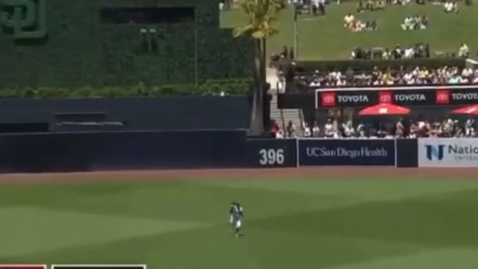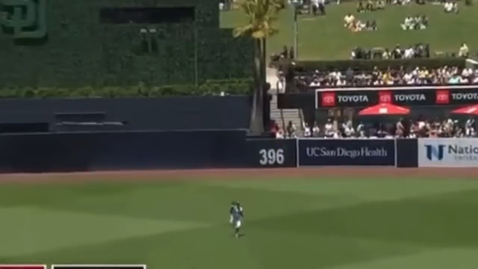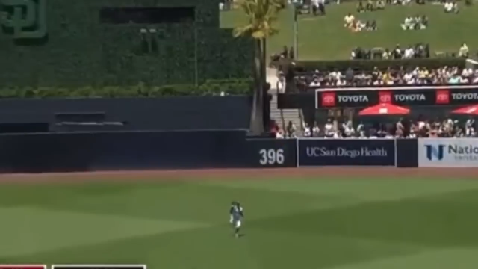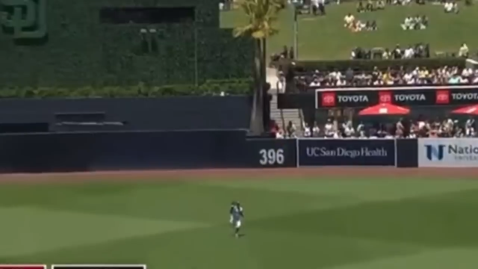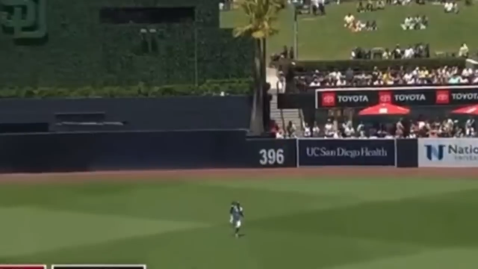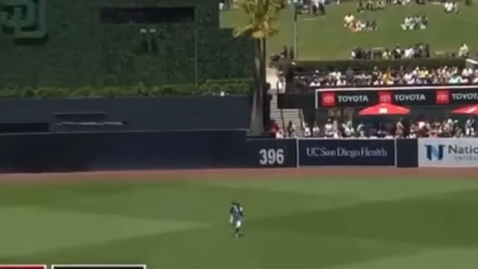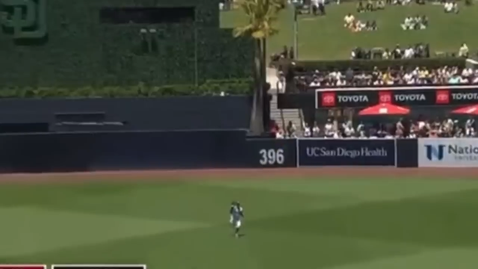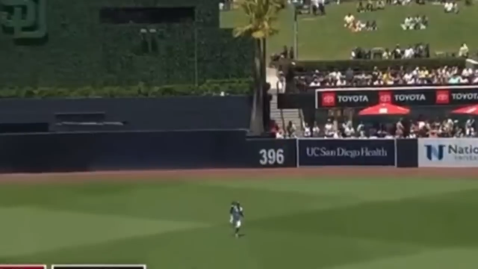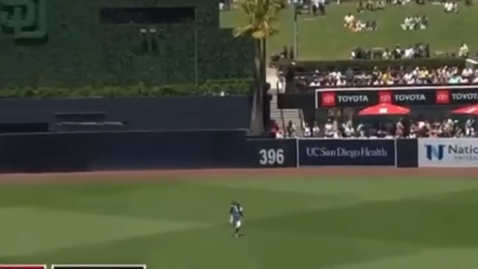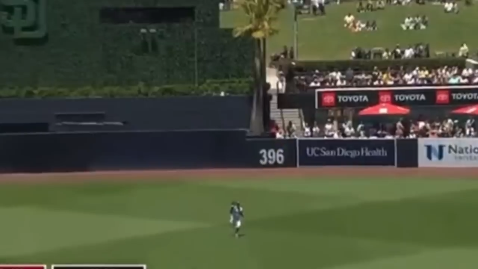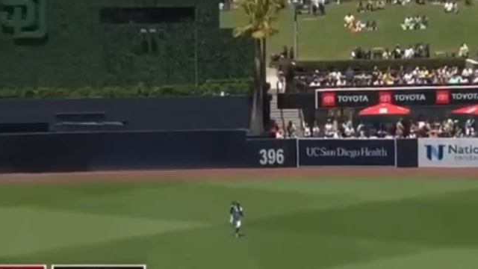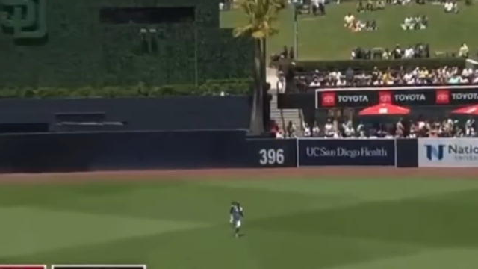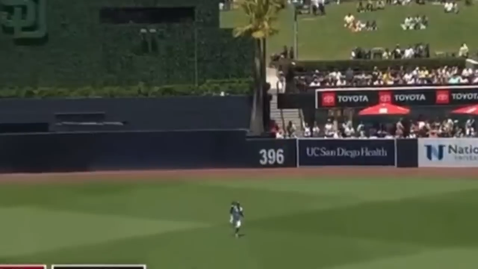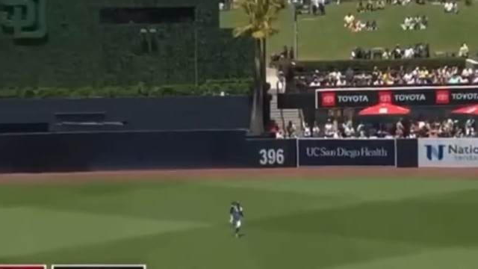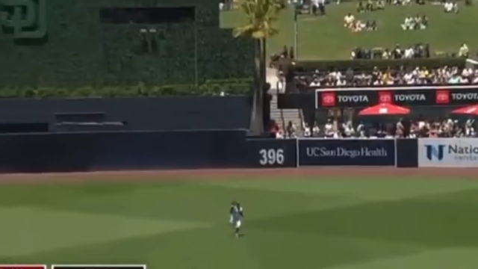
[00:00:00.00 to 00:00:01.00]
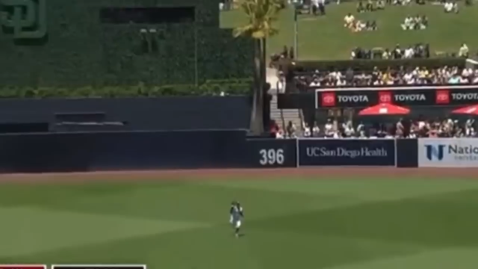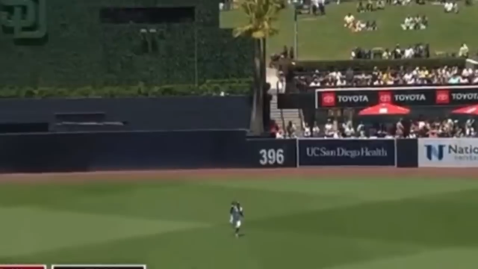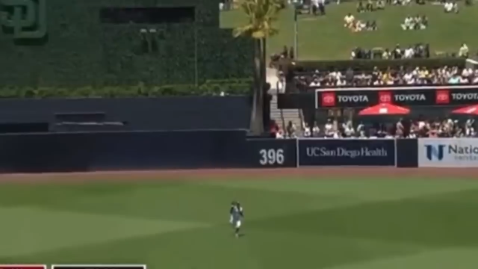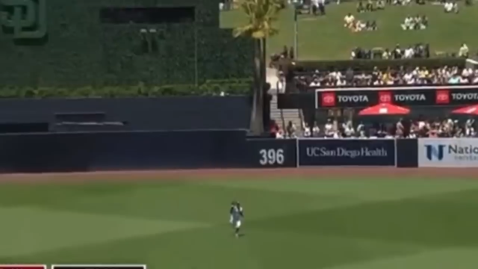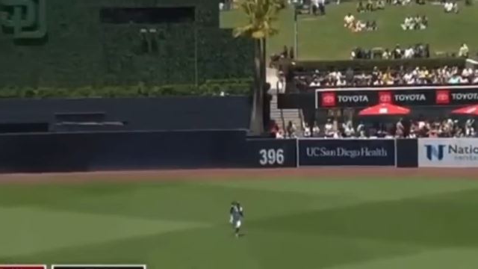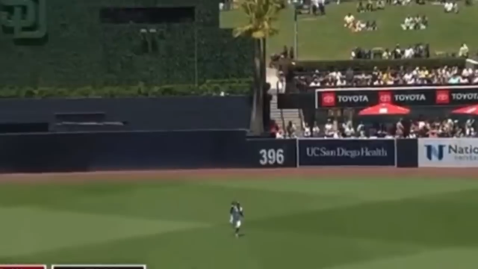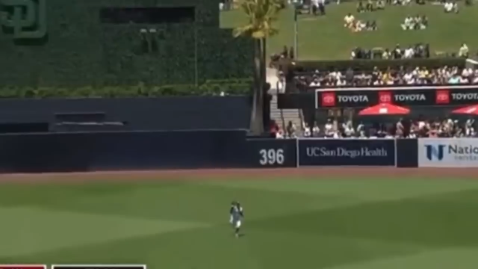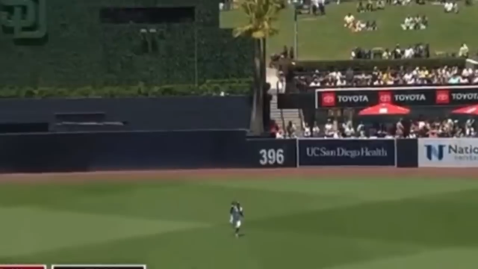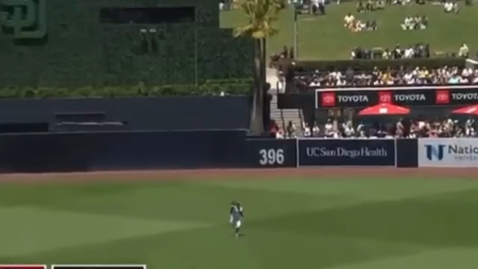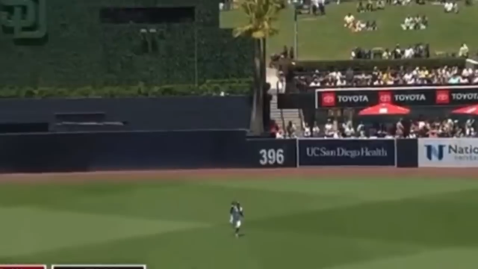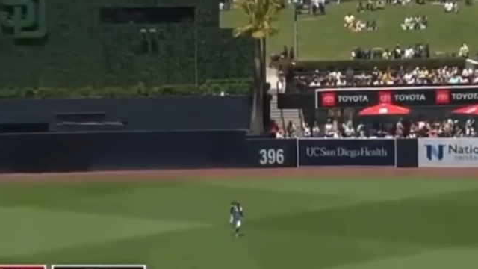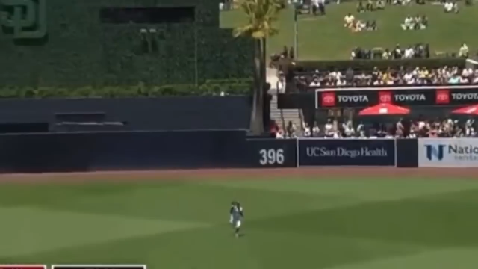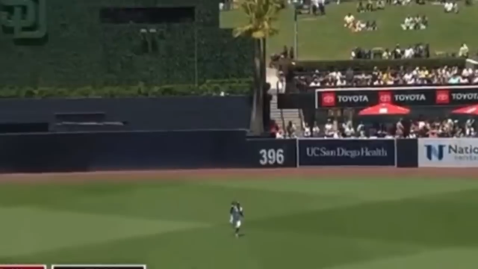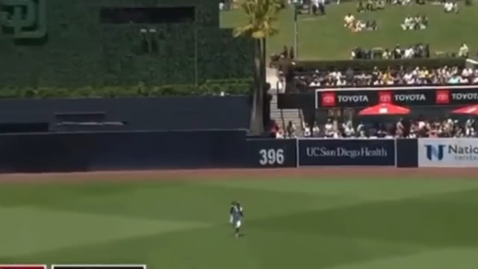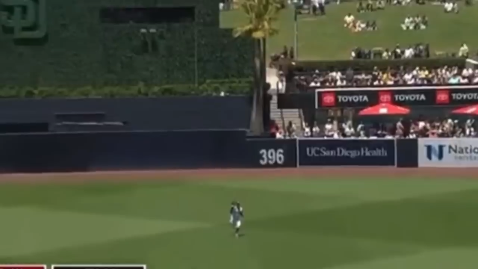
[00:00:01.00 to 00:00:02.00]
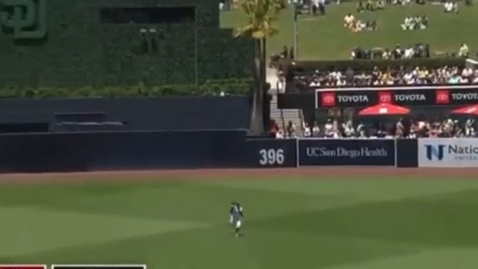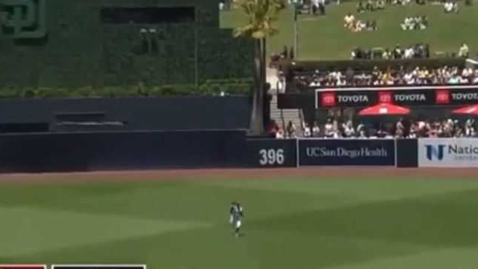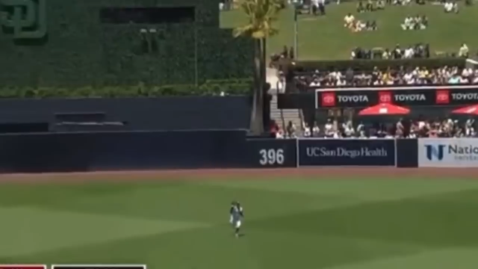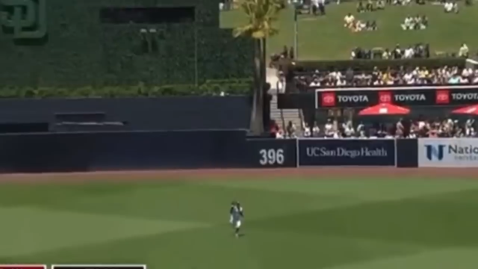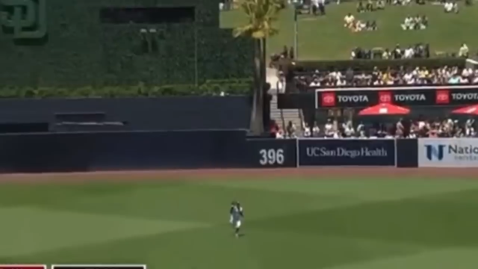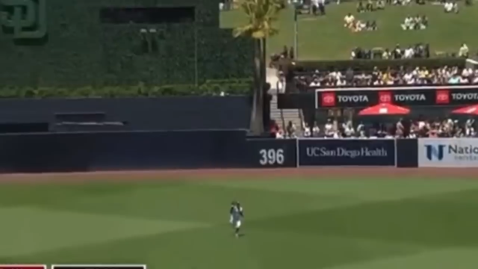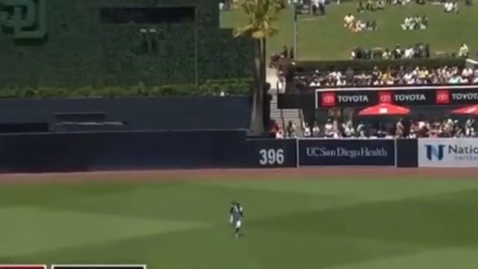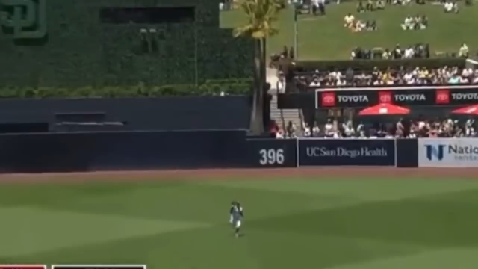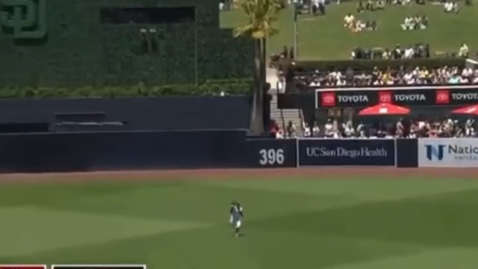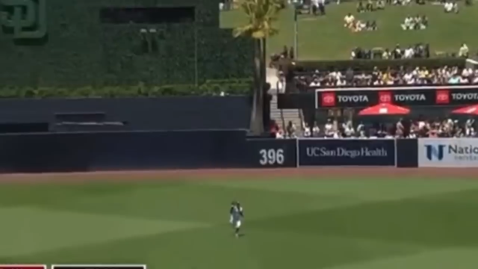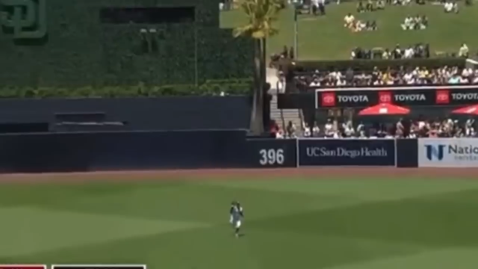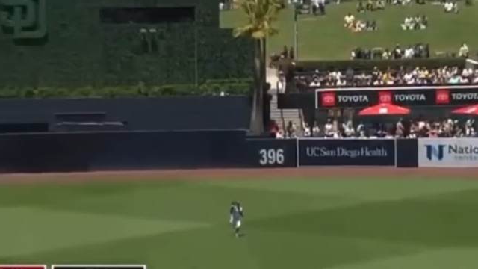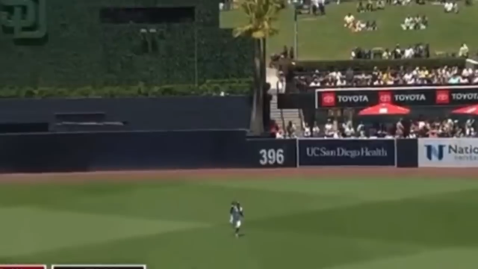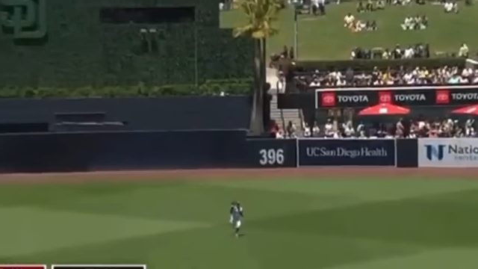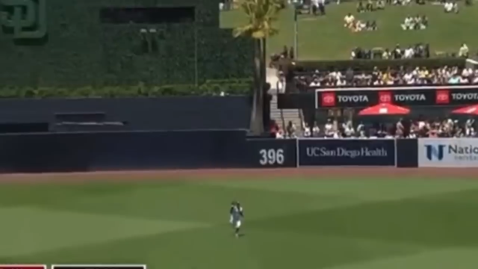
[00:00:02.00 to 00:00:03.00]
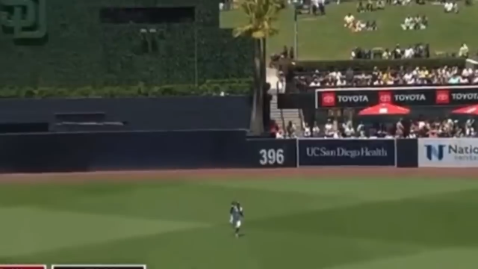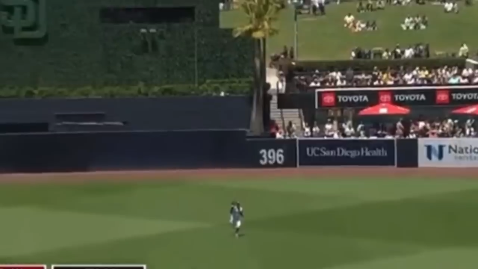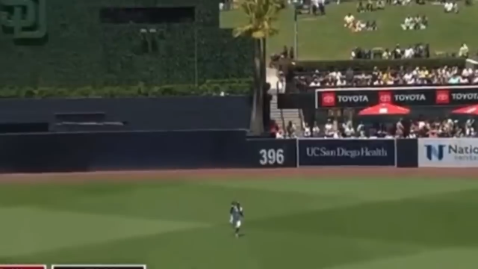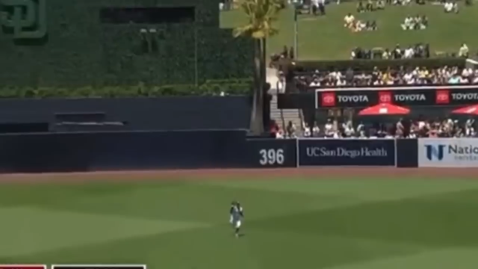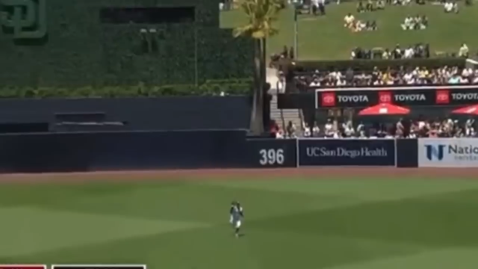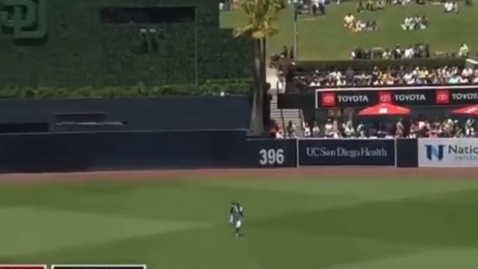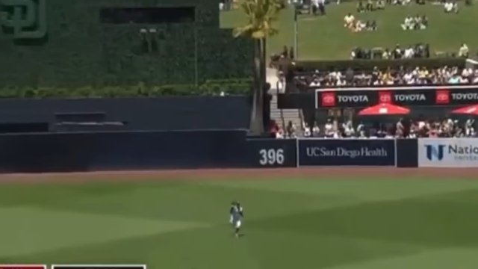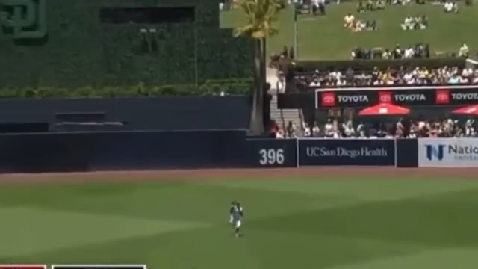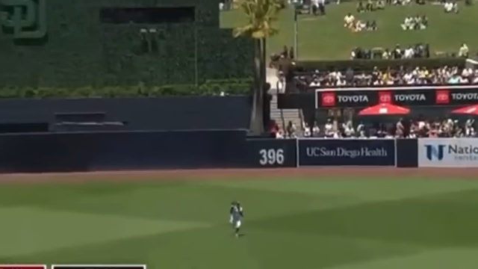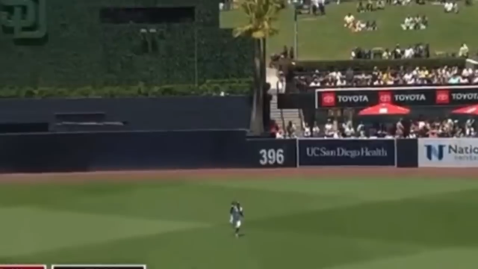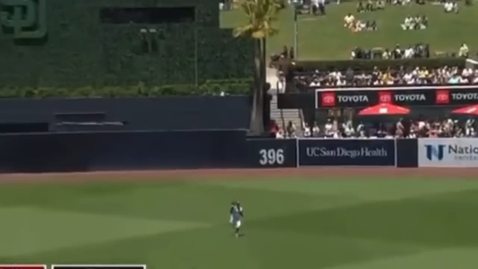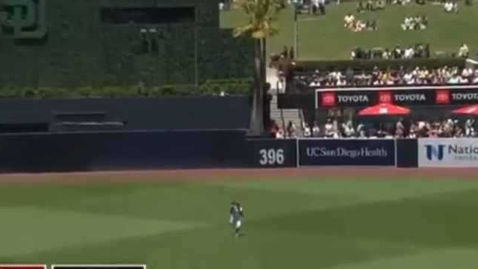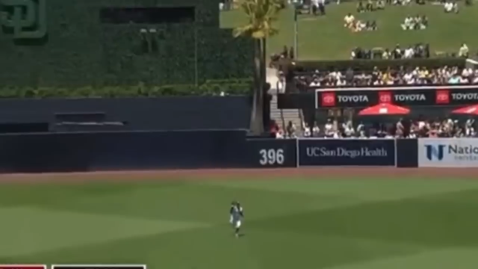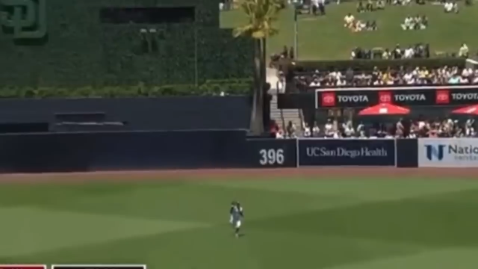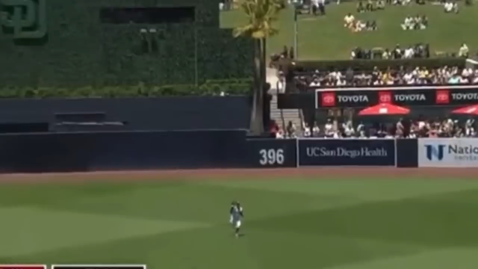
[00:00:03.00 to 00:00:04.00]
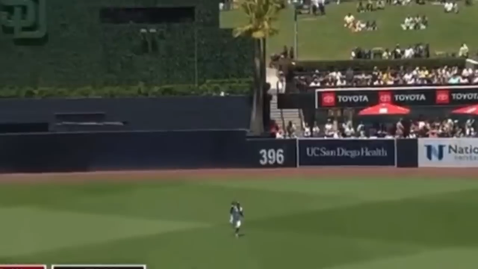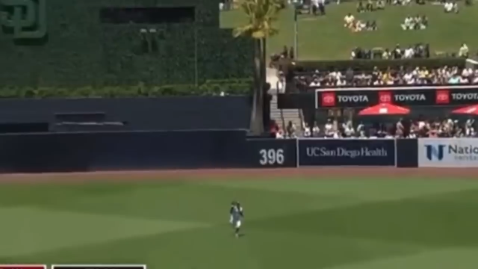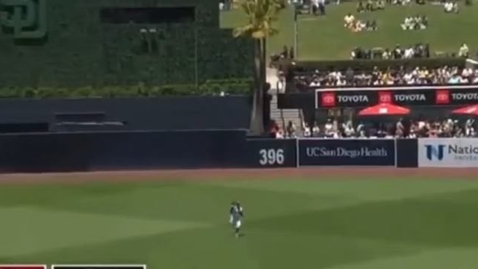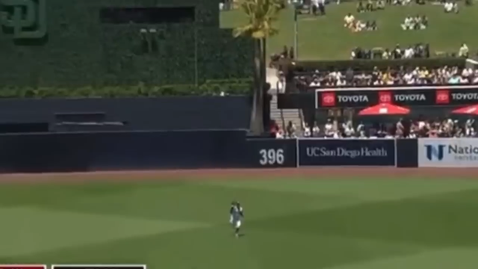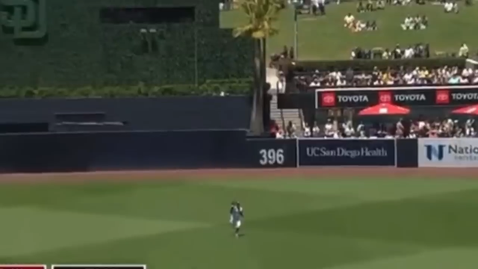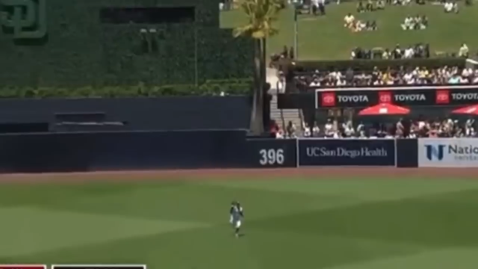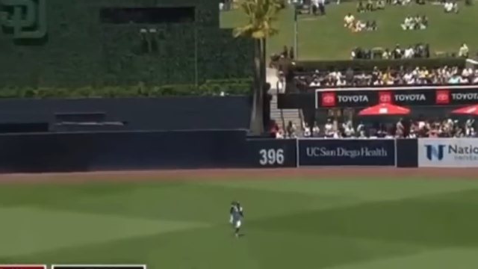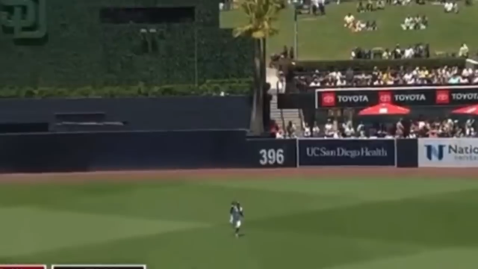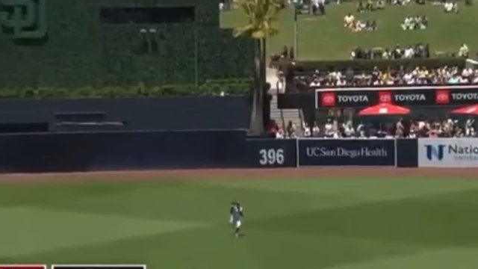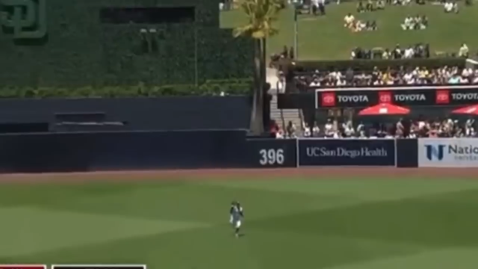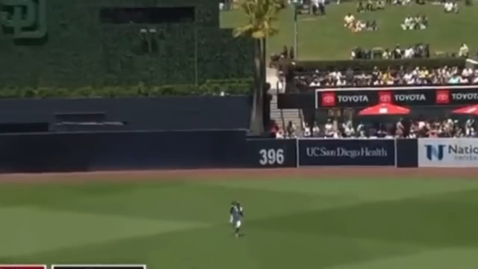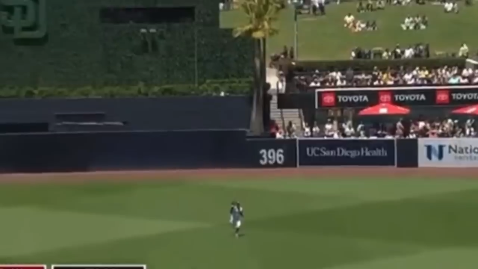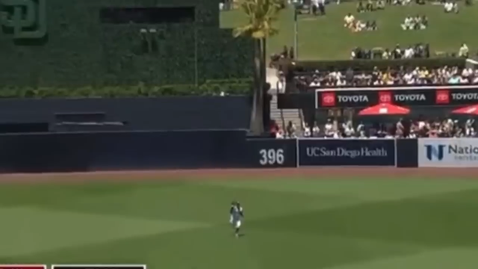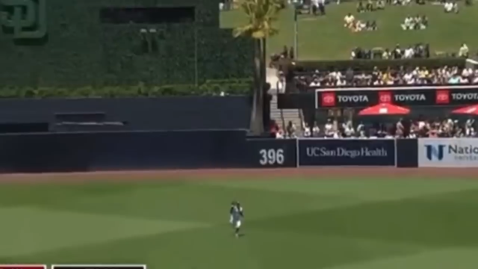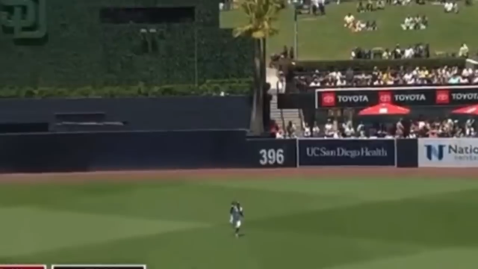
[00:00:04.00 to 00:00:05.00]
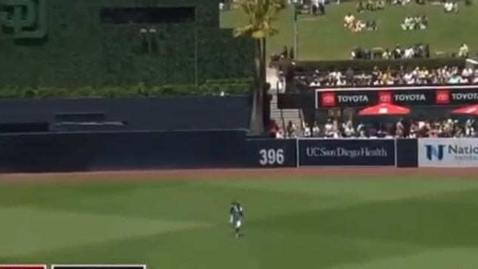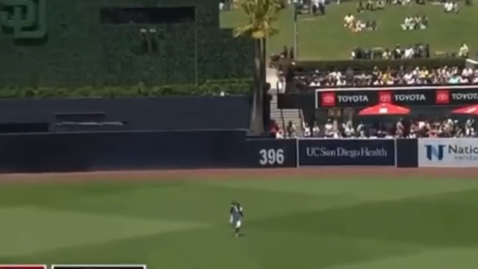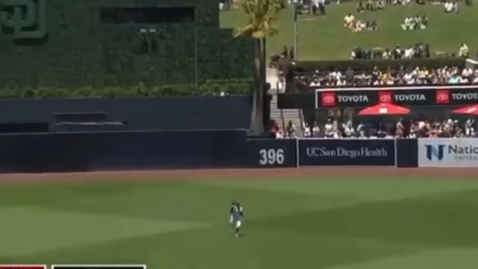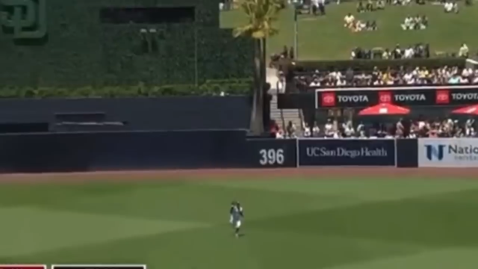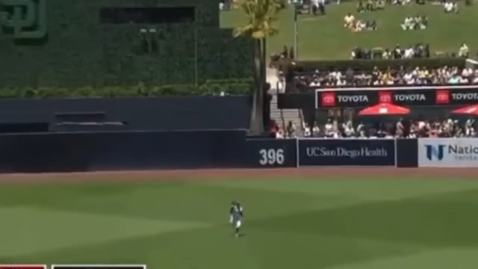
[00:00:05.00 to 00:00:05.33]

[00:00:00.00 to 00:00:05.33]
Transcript: (no speaker visible)